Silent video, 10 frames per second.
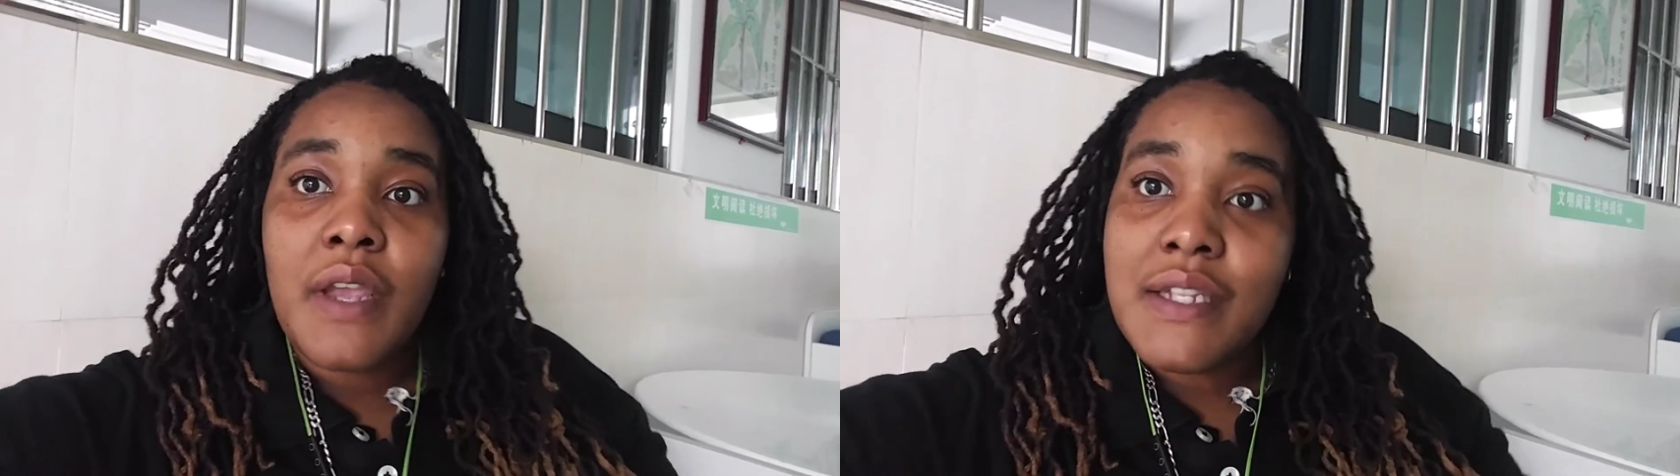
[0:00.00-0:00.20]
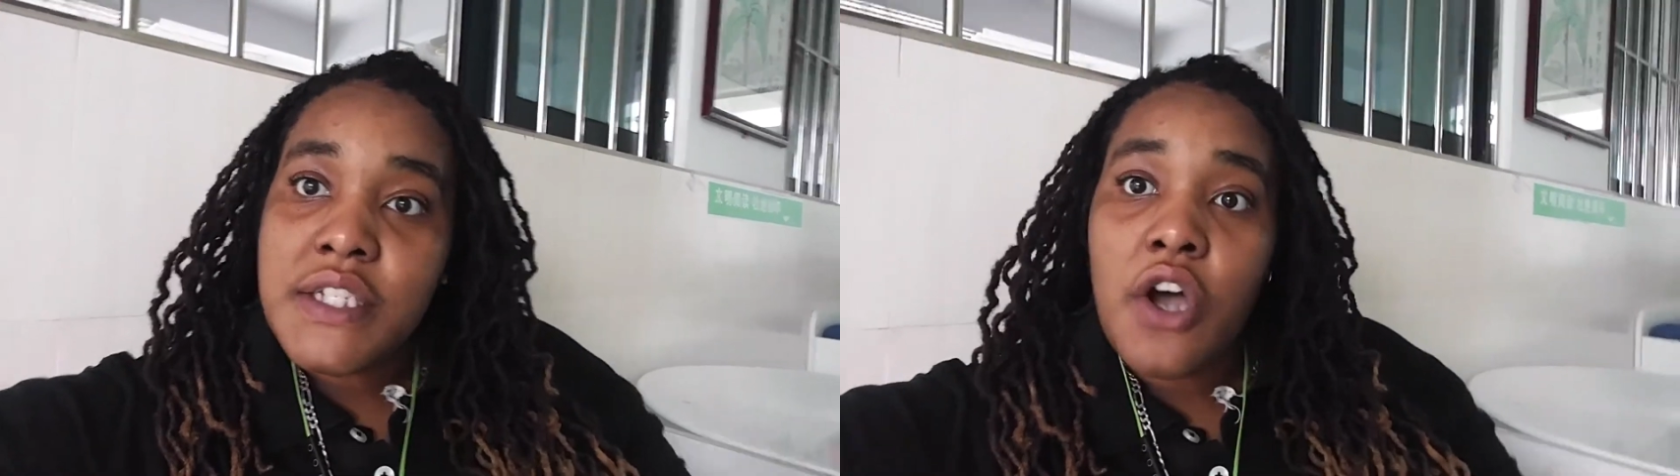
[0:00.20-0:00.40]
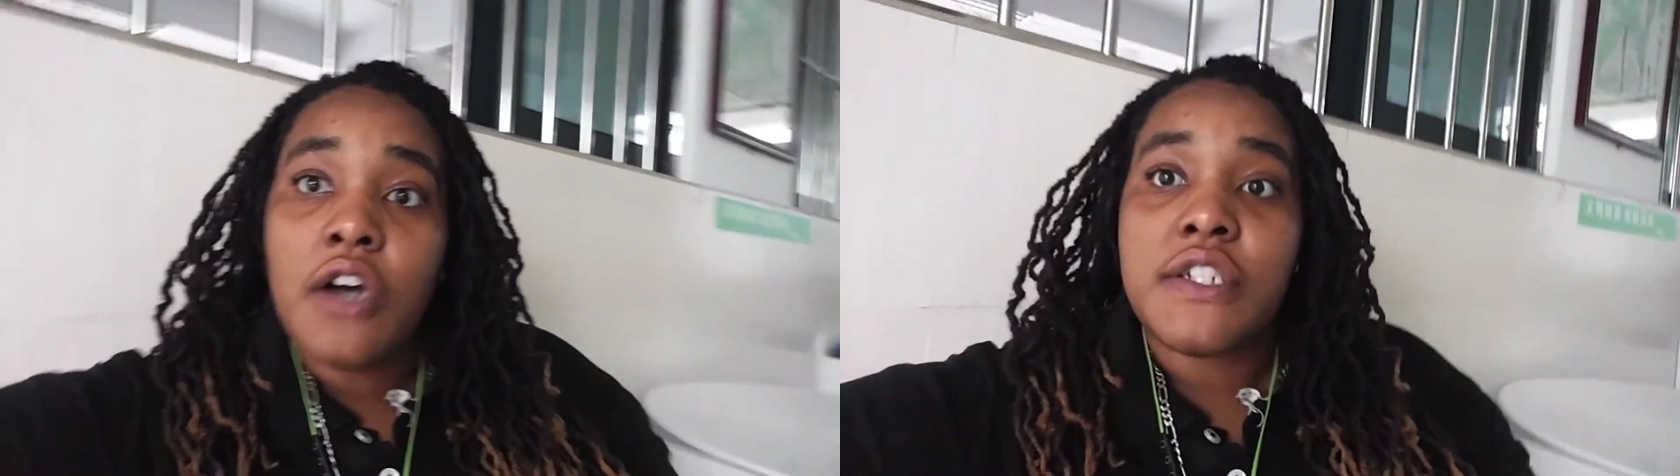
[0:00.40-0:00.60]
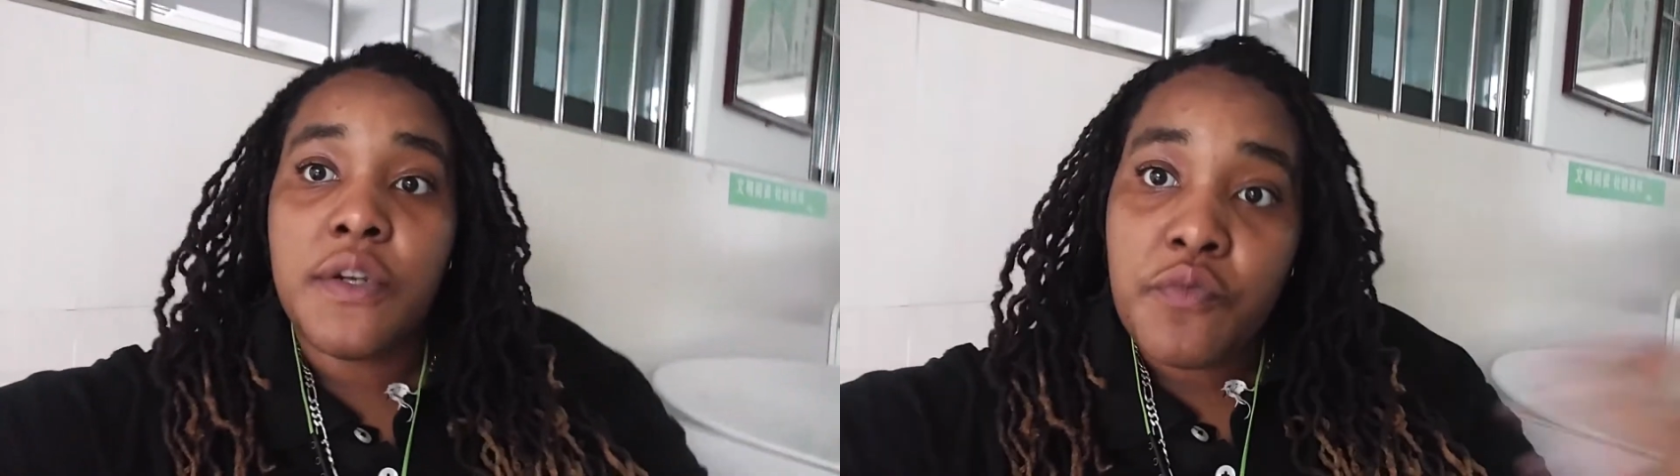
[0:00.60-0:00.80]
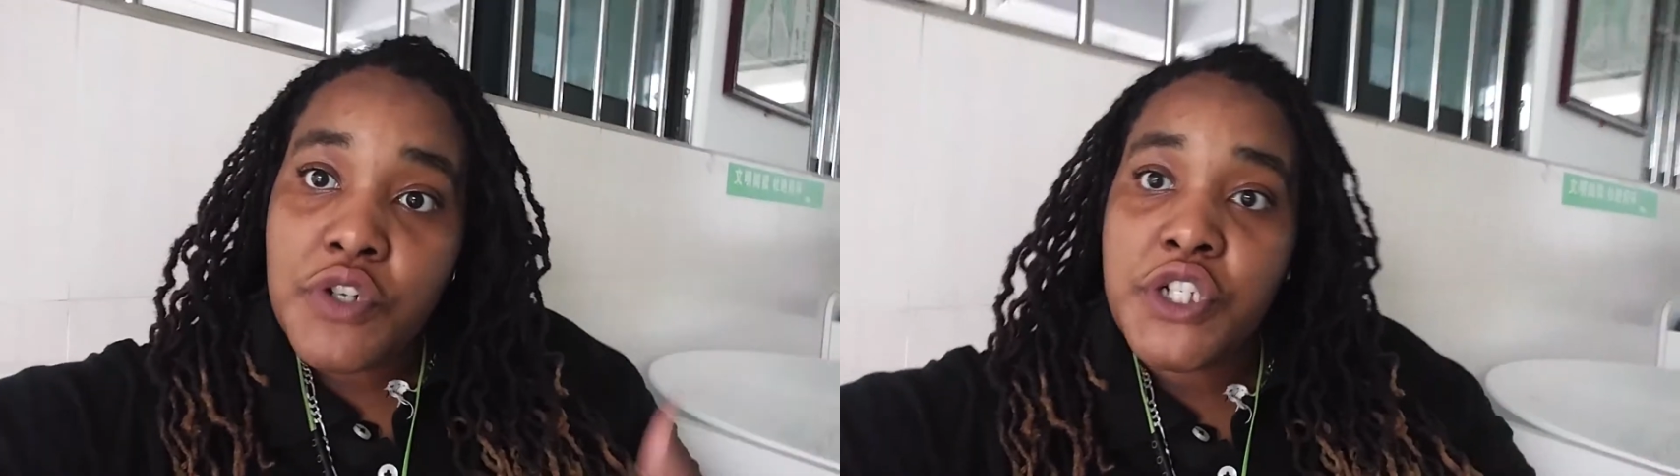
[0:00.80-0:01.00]
and saw
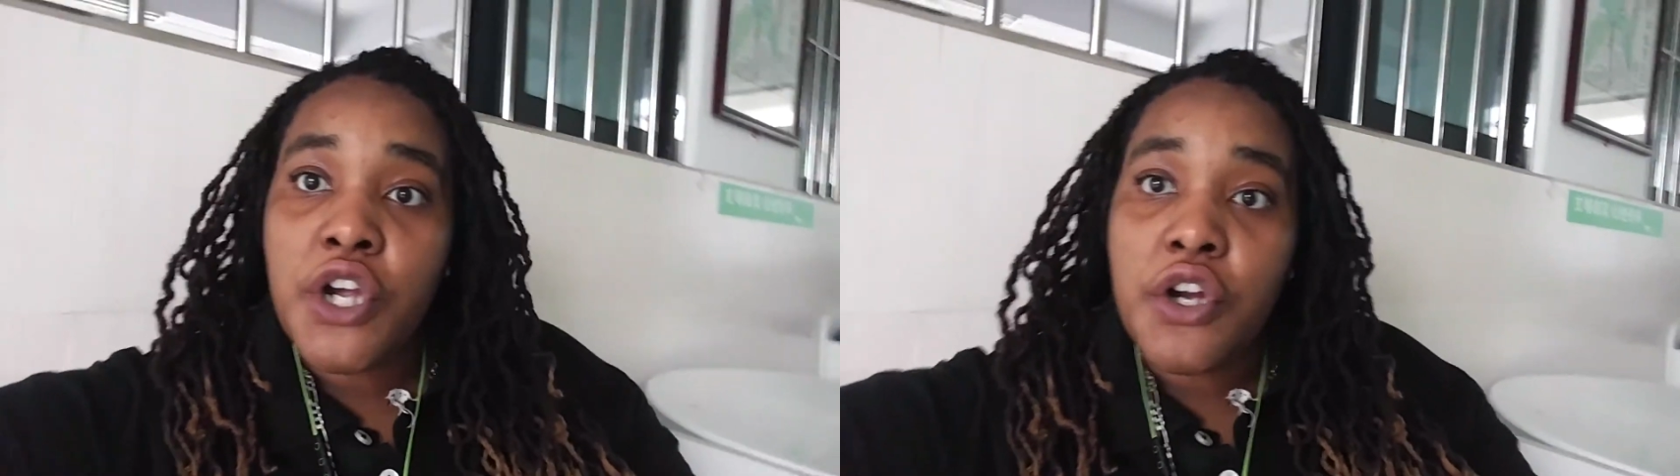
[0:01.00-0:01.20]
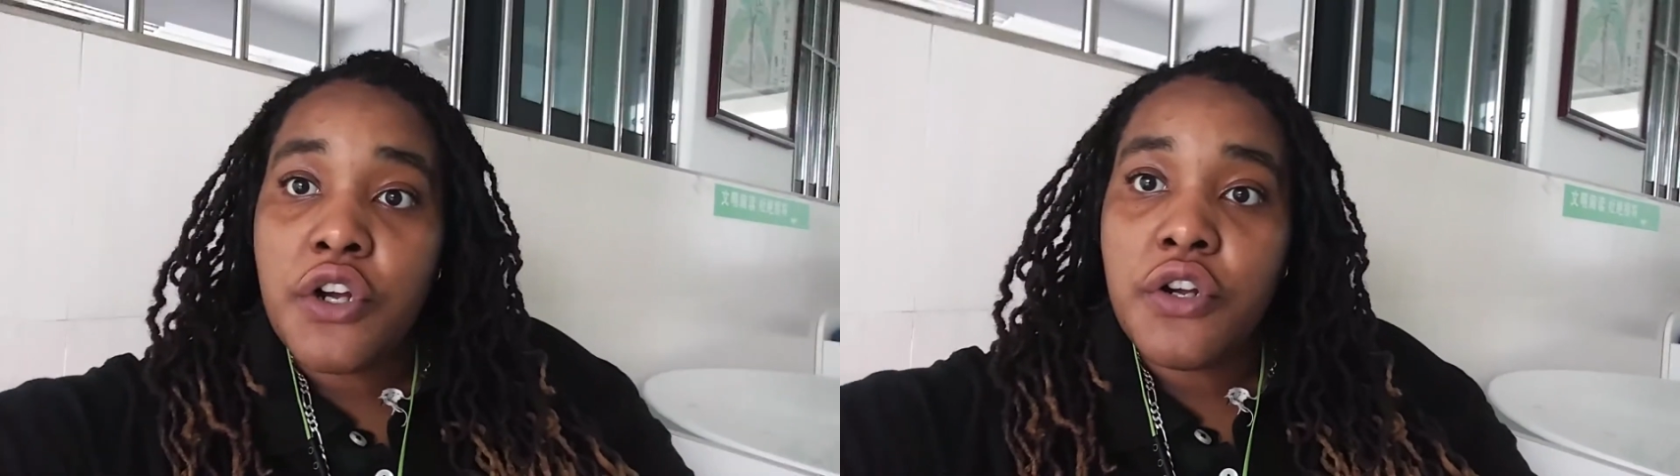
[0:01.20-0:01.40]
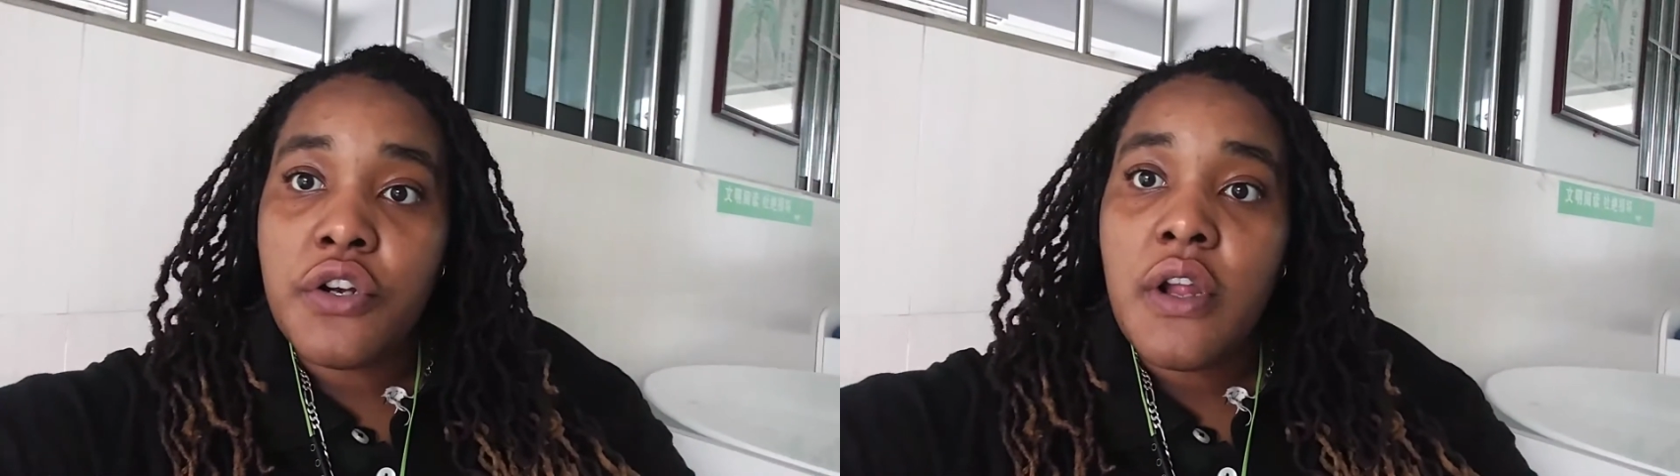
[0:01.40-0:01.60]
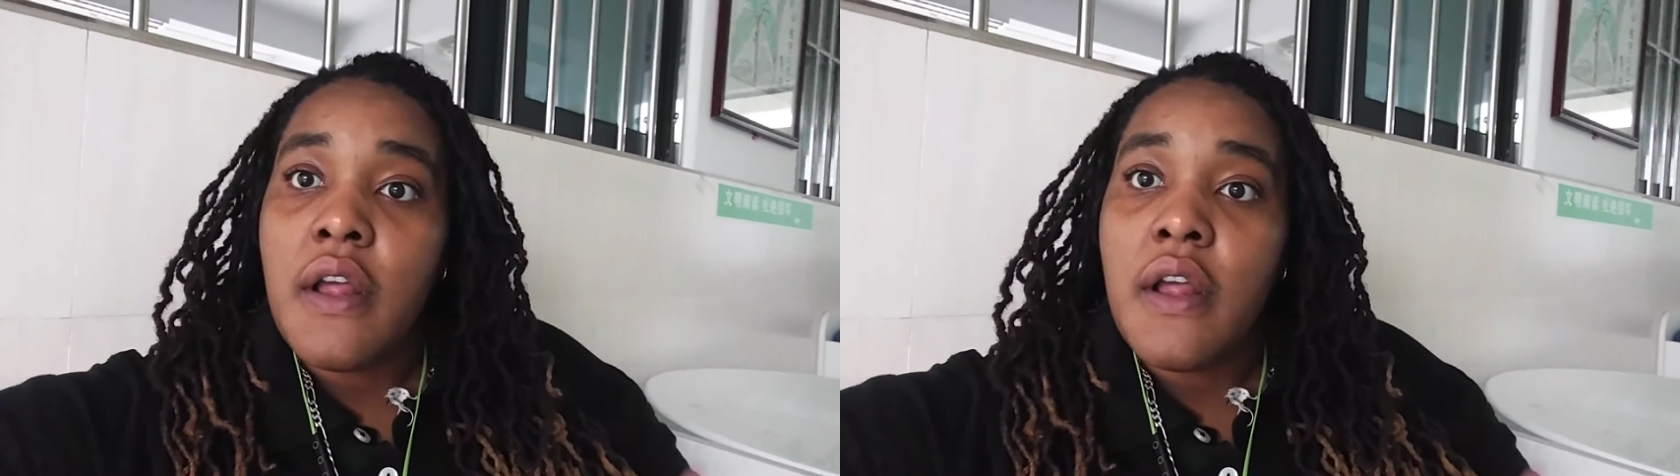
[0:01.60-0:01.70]
some return,